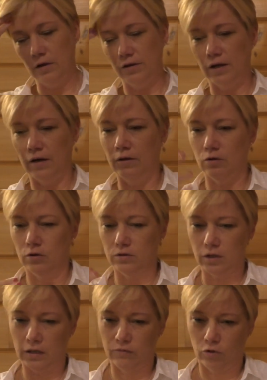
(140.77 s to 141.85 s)
Because
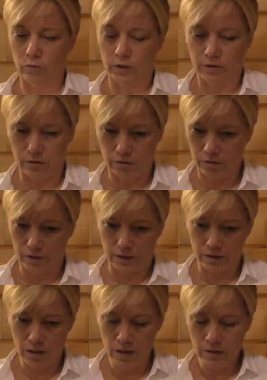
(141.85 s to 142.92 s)
I've always thought that,
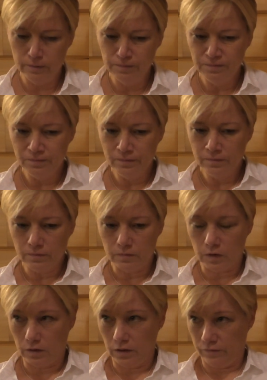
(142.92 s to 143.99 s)

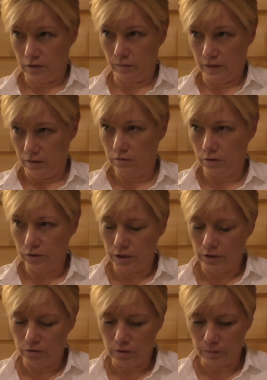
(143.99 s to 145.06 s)
if I may
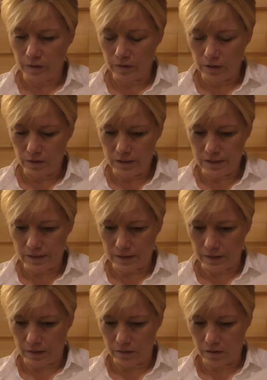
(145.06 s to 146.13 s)
continue a bit, is
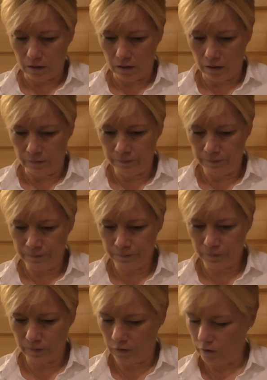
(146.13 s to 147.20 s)
that
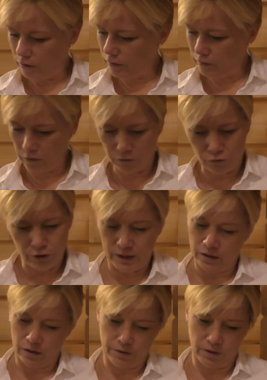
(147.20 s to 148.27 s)
the
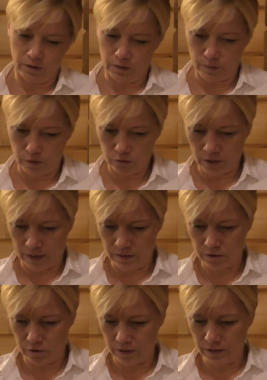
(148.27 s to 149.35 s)
critical thing about
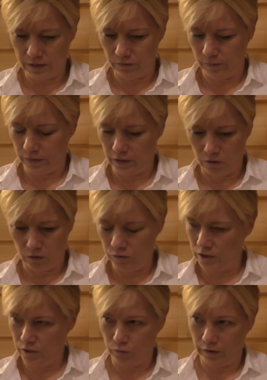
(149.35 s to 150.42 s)
cancer, as everybody knows,
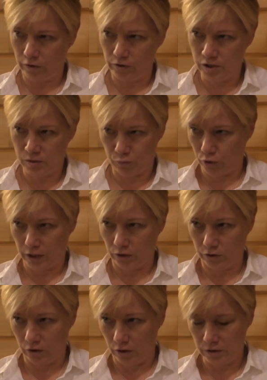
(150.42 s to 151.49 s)
is whether it's spread or
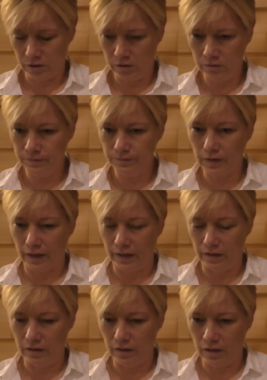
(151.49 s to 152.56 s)
not.
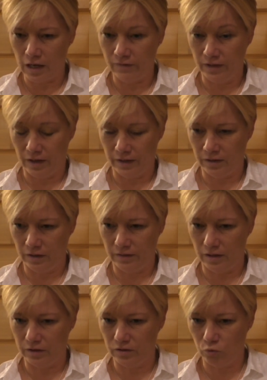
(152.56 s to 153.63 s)
And I think
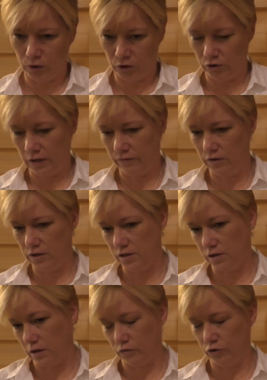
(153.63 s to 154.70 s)
that when you have the
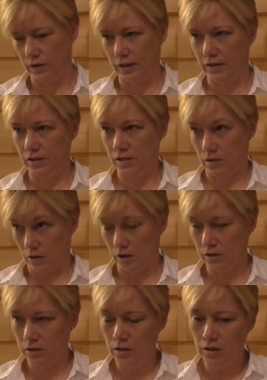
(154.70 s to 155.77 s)
discovery that it's not,